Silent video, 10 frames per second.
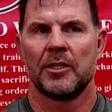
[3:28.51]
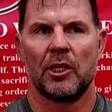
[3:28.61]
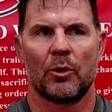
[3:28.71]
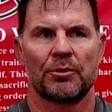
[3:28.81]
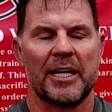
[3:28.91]
You
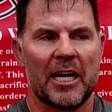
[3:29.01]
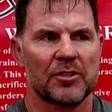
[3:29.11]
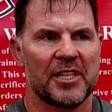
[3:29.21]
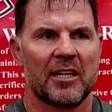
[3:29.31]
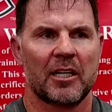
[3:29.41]
know, and right now
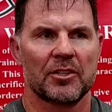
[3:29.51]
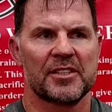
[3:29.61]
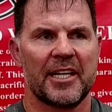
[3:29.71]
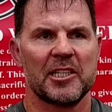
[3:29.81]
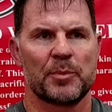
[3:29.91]
St. Cloud
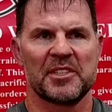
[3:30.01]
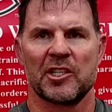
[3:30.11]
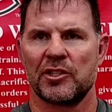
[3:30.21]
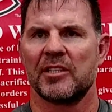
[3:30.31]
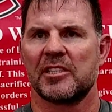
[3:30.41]
State has
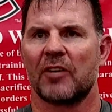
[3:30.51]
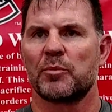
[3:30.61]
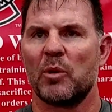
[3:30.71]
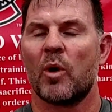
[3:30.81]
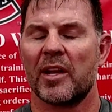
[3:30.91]
positioned itself
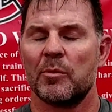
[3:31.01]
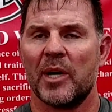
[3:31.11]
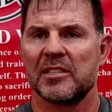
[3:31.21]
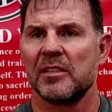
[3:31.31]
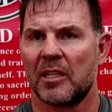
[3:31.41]
to be one of the
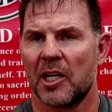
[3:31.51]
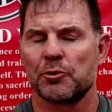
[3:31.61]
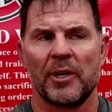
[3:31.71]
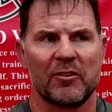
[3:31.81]
best in the country,